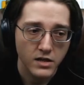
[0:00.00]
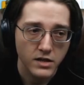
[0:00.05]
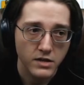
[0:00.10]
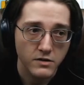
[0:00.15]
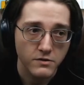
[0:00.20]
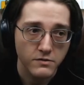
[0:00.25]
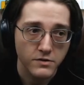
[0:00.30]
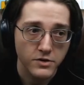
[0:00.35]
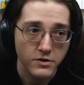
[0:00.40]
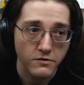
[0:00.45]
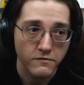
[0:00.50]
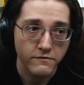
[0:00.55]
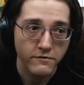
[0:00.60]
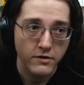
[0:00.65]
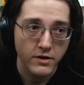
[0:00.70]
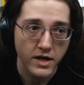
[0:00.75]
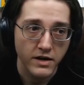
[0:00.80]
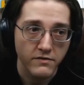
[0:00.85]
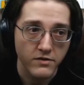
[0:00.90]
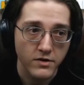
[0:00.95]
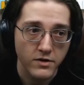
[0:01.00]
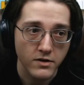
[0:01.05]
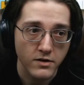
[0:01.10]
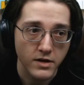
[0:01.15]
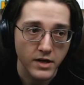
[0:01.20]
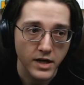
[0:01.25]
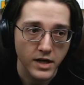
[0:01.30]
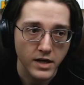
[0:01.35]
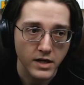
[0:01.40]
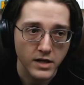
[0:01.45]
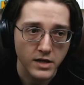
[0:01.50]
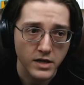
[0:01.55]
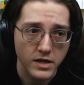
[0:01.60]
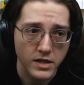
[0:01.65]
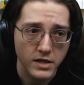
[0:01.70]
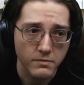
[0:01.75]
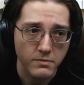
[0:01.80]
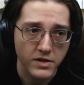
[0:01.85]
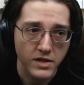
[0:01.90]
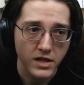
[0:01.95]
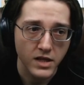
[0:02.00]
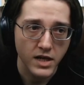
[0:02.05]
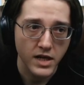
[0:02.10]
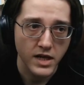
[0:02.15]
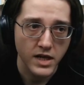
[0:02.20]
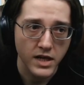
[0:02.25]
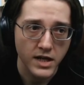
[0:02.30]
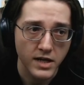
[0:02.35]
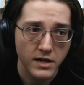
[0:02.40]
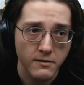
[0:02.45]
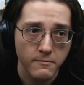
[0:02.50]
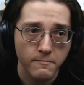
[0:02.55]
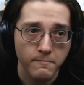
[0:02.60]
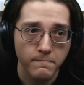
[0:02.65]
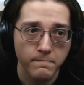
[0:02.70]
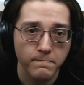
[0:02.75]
and do forever and play.